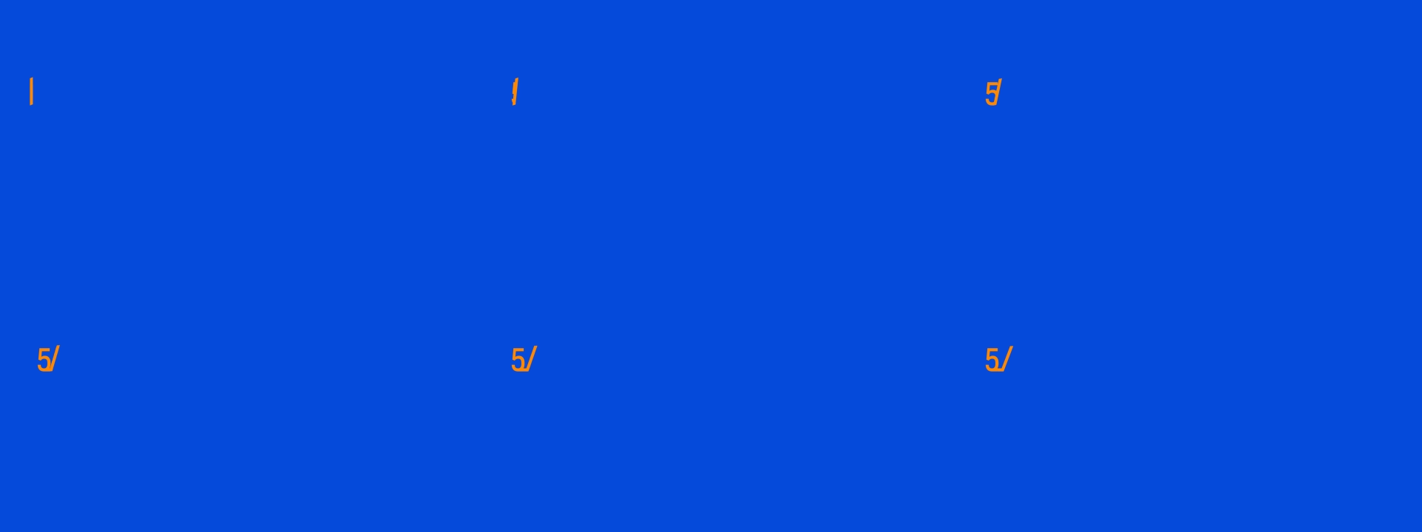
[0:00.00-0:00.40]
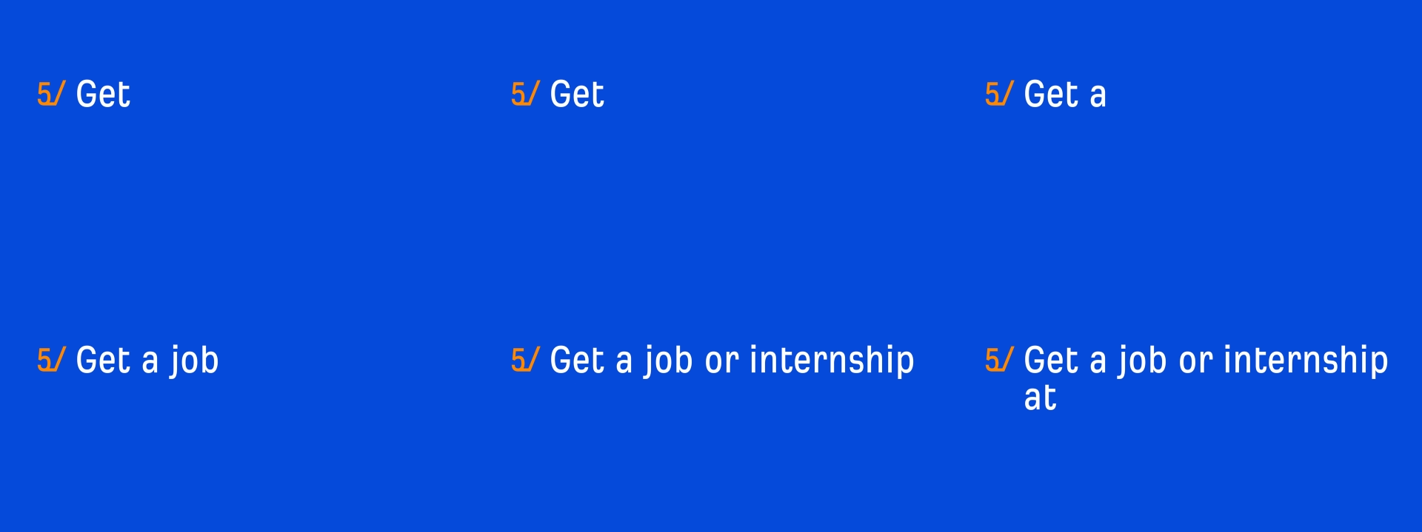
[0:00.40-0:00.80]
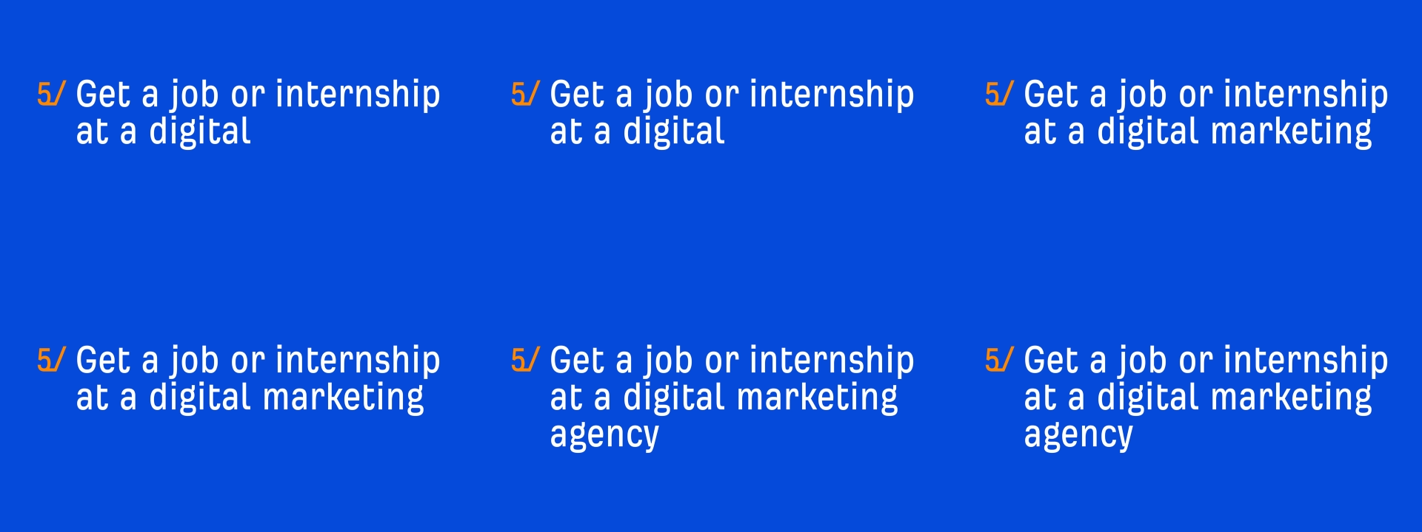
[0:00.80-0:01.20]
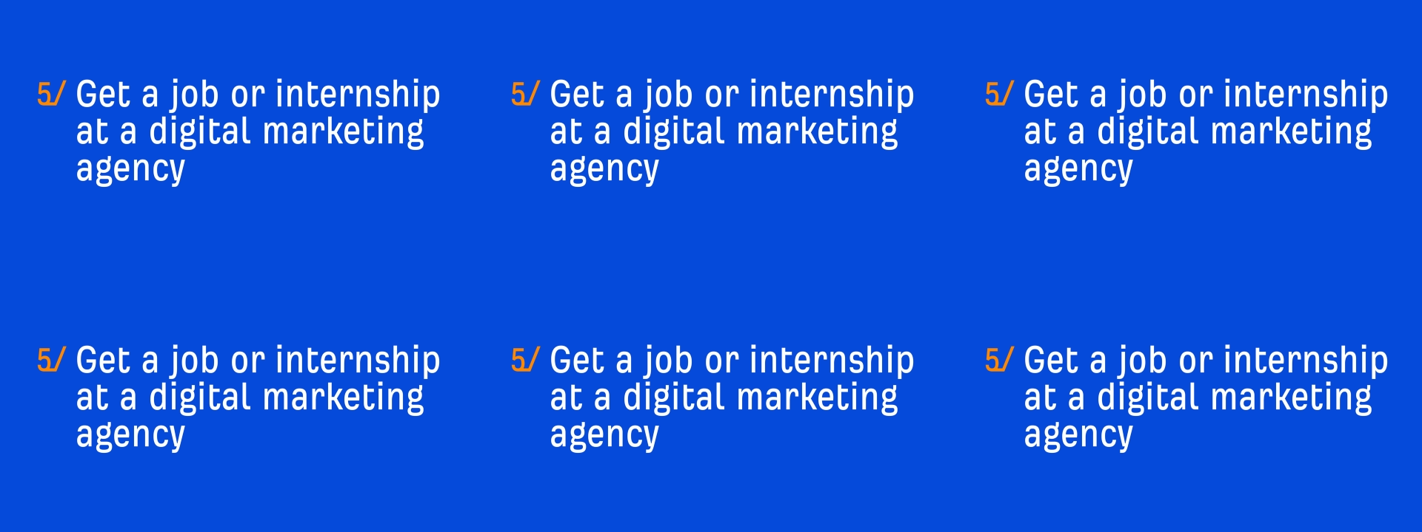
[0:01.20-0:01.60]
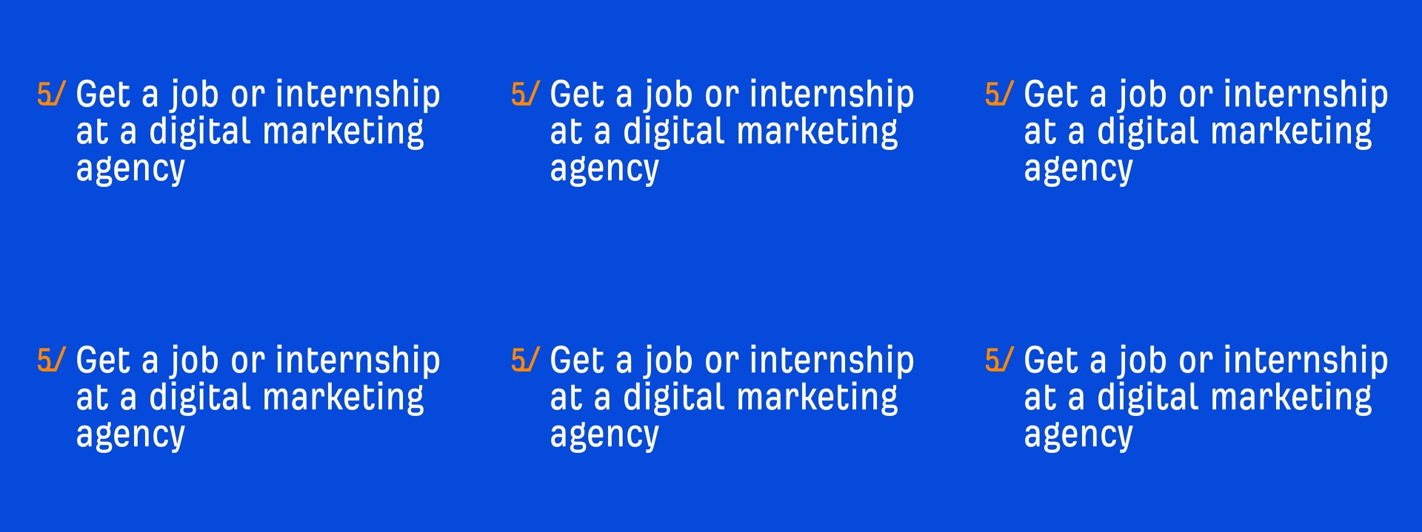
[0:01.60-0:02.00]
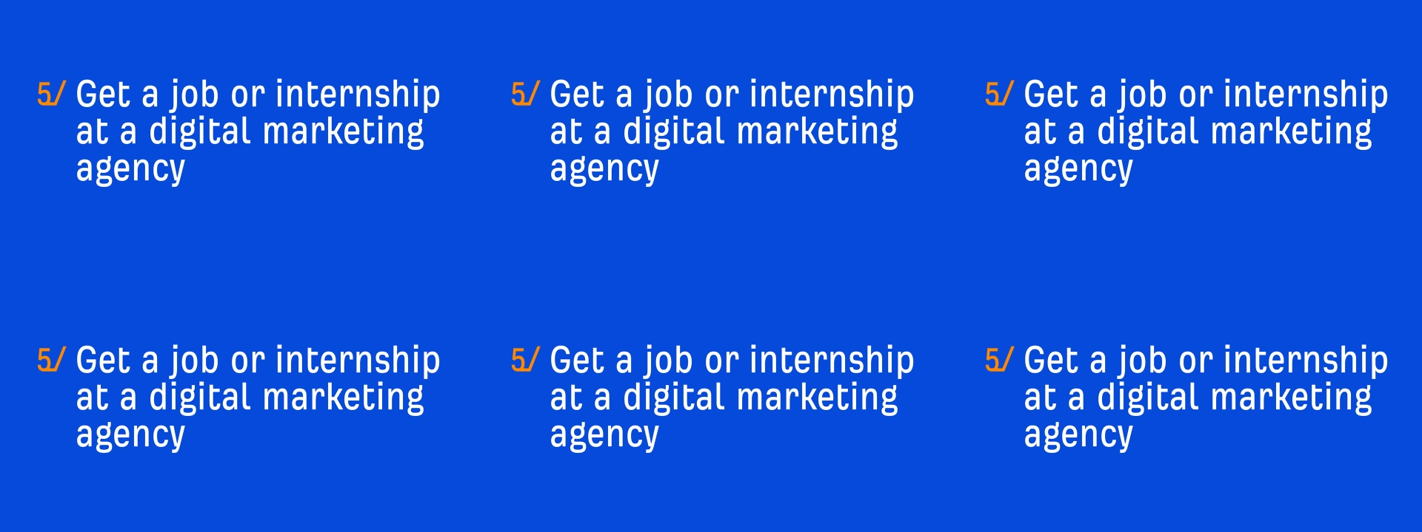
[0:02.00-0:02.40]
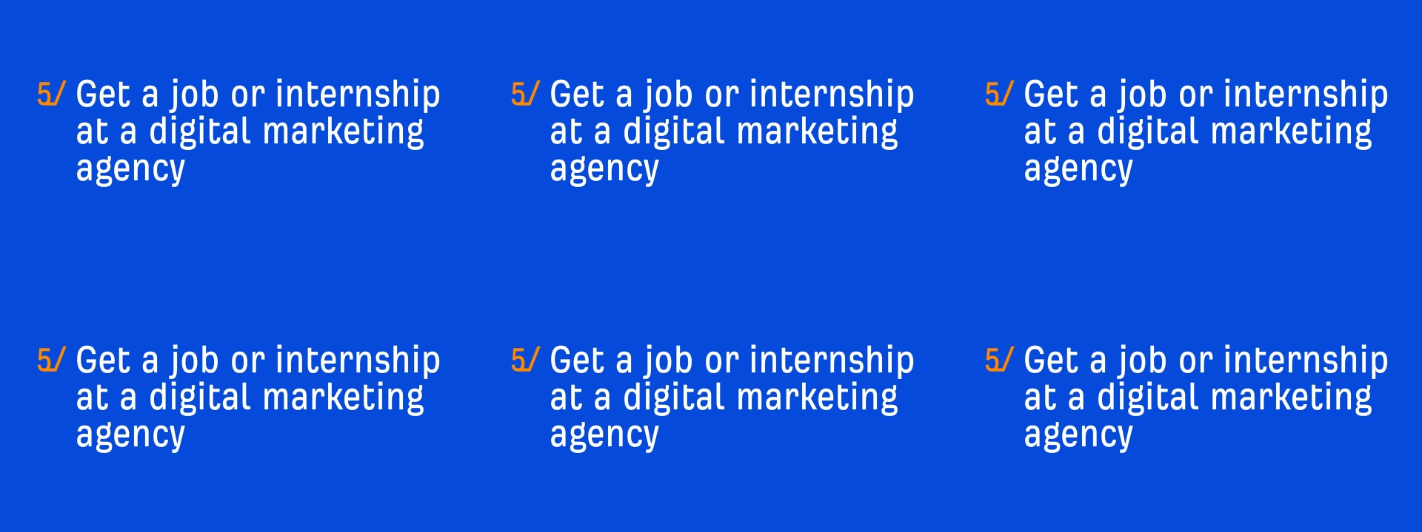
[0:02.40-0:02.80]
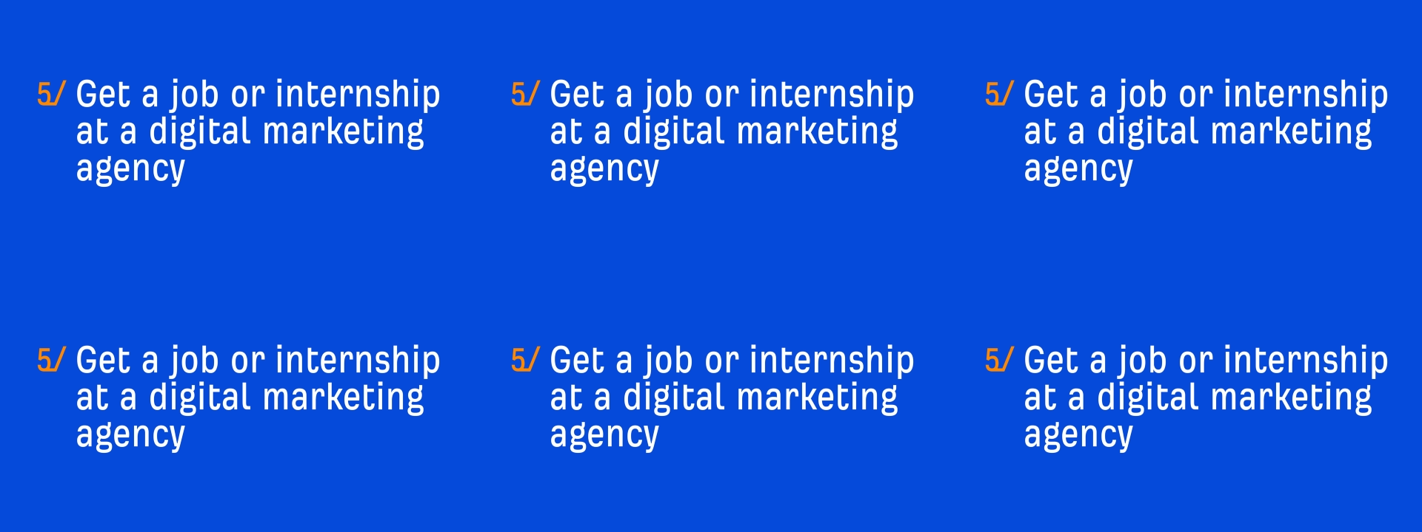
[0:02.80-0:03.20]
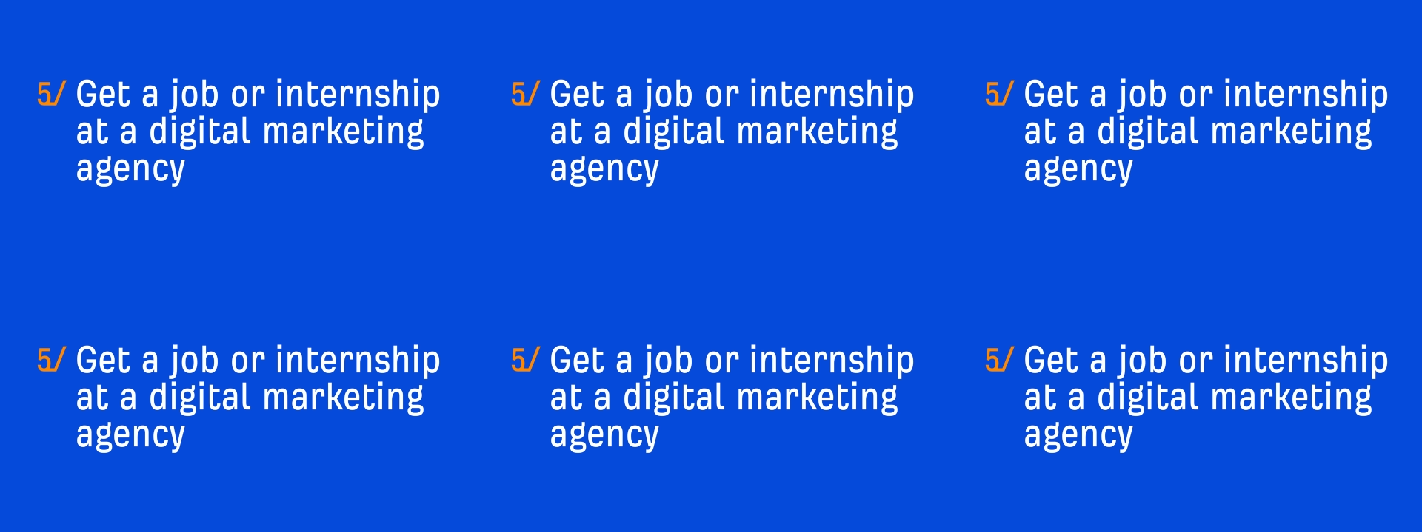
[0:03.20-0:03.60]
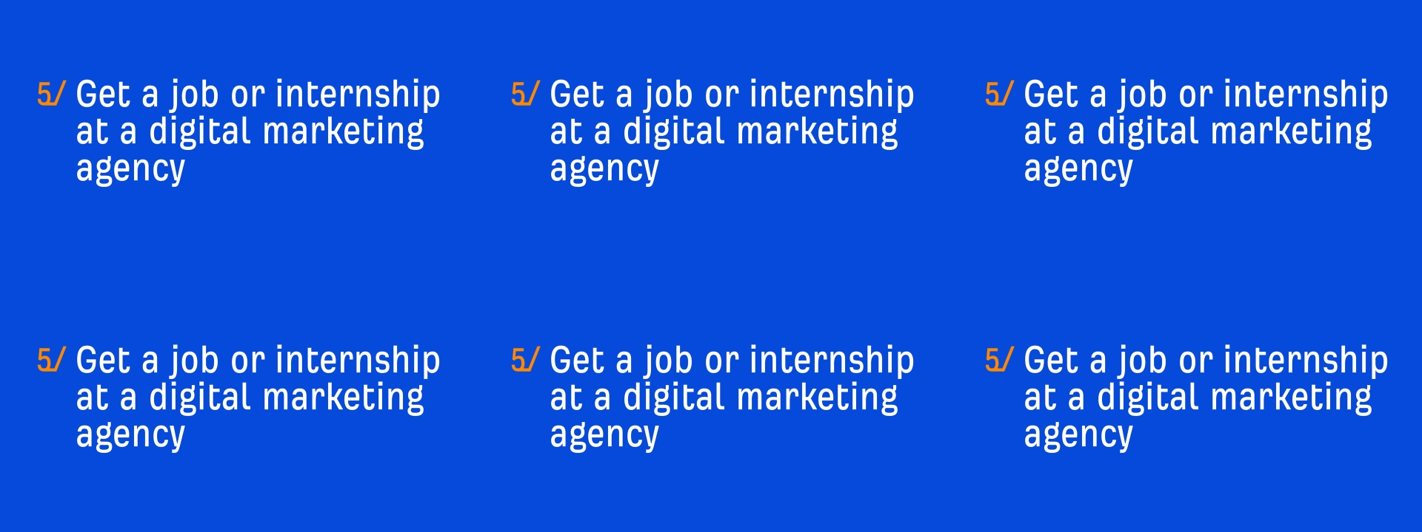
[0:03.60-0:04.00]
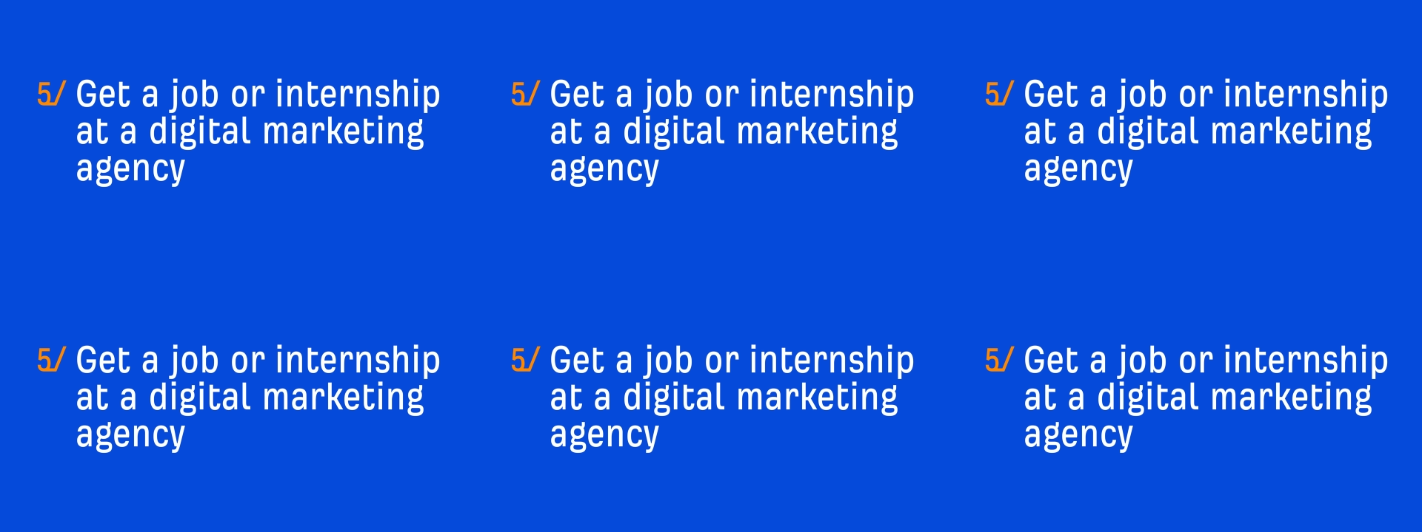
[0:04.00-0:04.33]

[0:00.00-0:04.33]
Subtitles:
(no speaker visible)